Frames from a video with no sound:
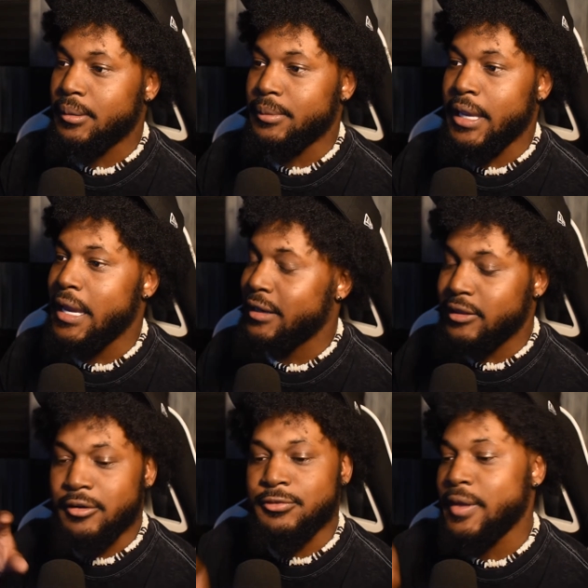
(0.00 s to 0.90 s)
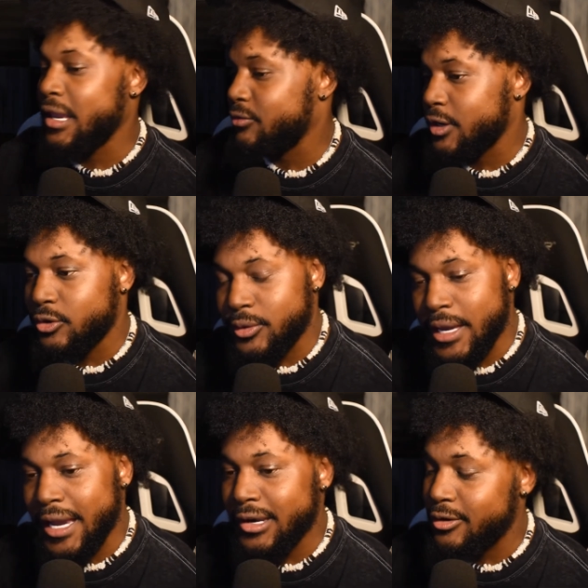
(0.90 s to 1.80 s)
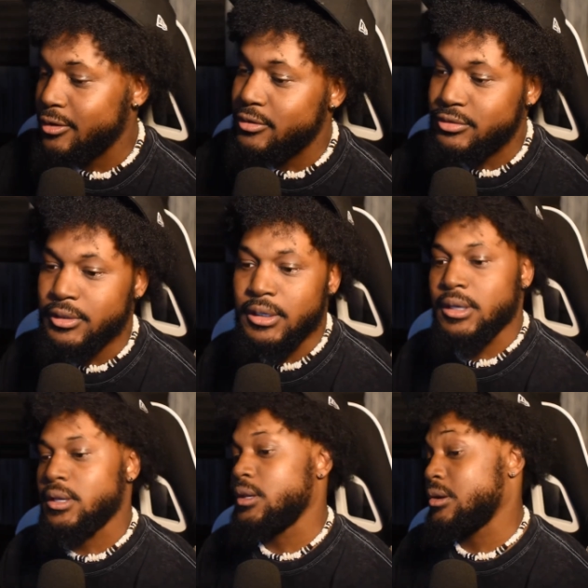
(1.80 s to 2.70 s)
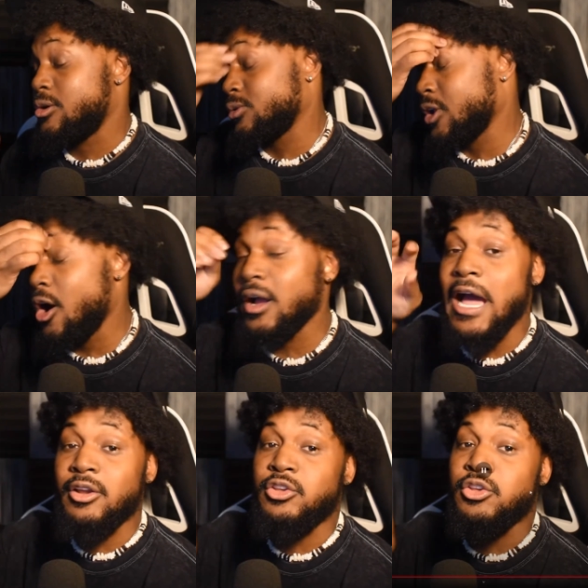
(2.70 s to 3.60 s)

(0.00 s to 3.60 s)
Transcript: They got their favorite creators. Log out of YouTube.